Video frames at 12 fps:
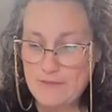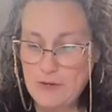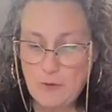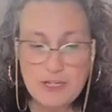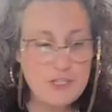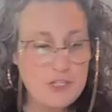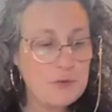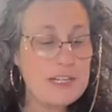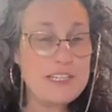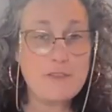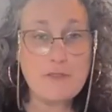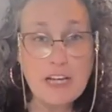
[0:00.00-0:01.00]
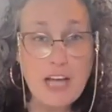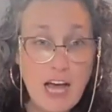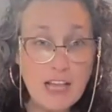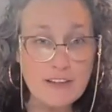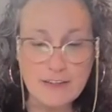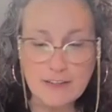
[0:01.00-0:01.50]
If you want to do a different
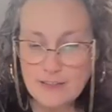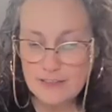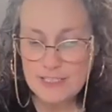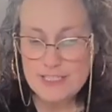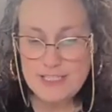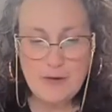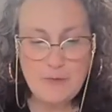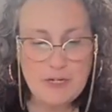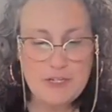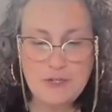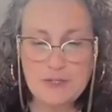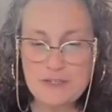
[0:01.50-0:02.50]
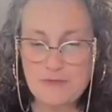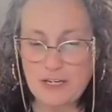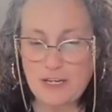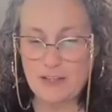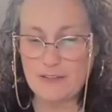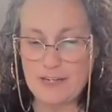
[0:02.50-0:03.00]
color, let's say I want to do a
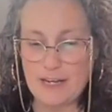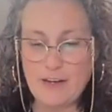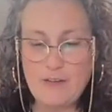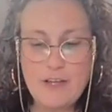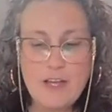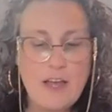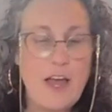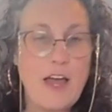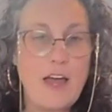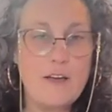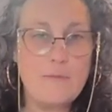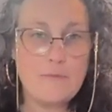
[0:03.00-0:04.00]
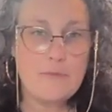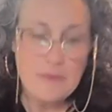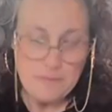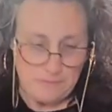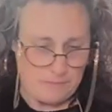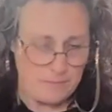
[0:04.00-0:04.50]
different color now.
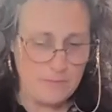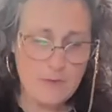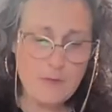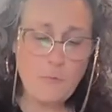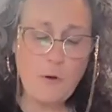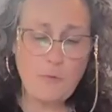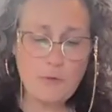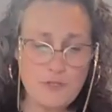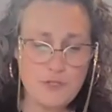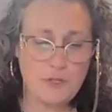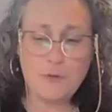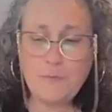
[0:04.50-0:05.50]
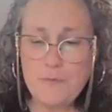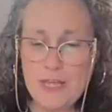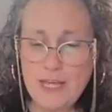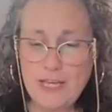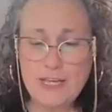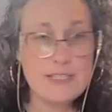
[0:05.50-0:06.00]
What we'll do
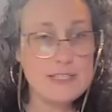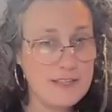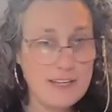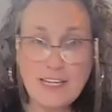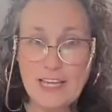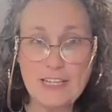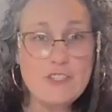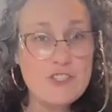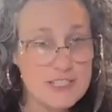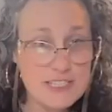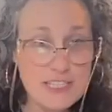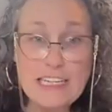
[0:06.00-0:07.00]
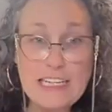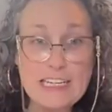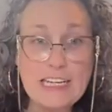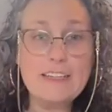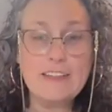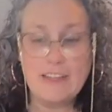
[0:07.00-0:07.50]
is, again, just
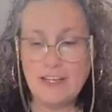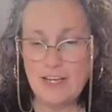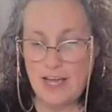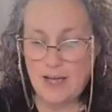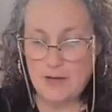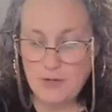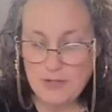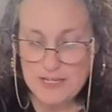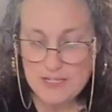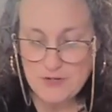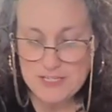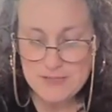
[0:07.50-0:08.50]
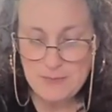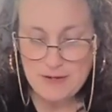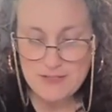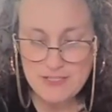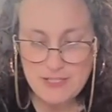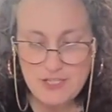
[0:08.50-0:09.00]
clean it, put that
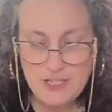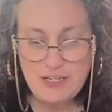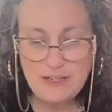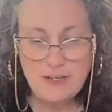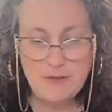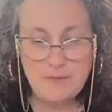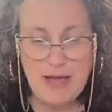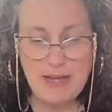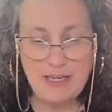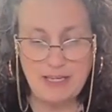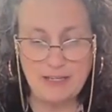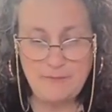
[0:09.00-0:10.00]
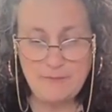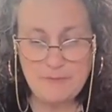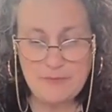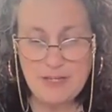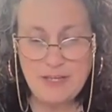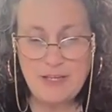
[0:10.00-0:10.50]
transparency sheet back in,
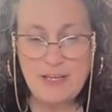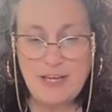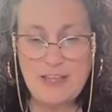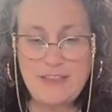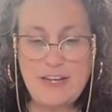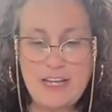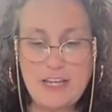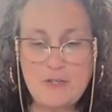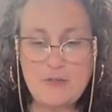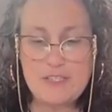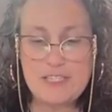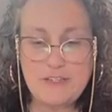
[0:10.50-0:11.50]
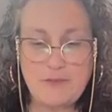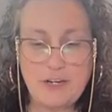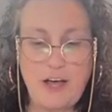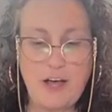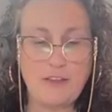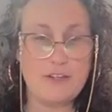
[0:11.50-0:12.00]
and then I can use a
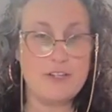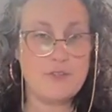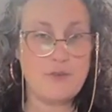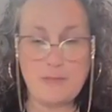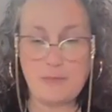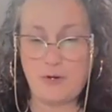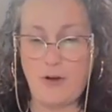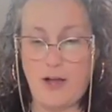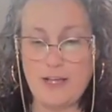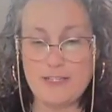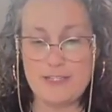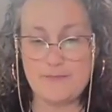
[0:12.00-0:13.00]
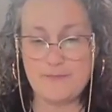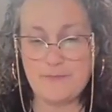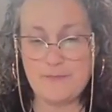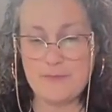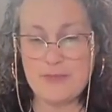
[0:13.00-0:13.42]
different color to scrape across.